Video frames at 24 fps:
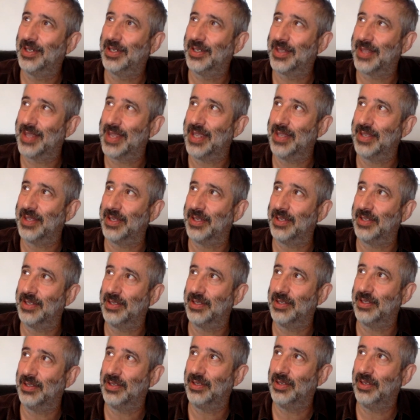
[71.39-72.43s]
think that
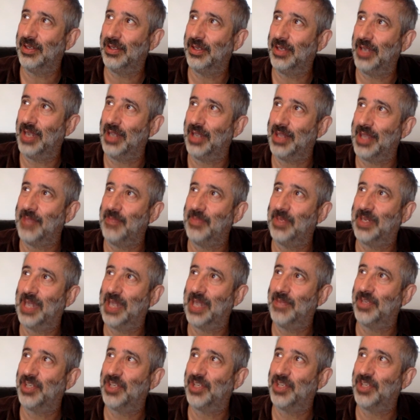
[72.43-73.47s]
it then became
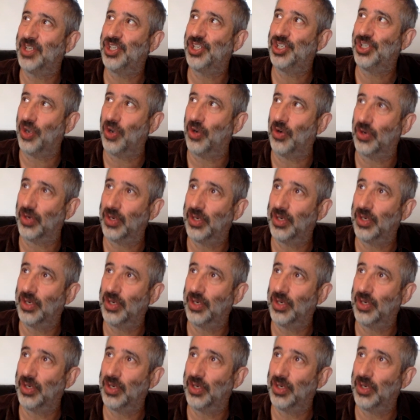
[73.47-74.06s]
a shock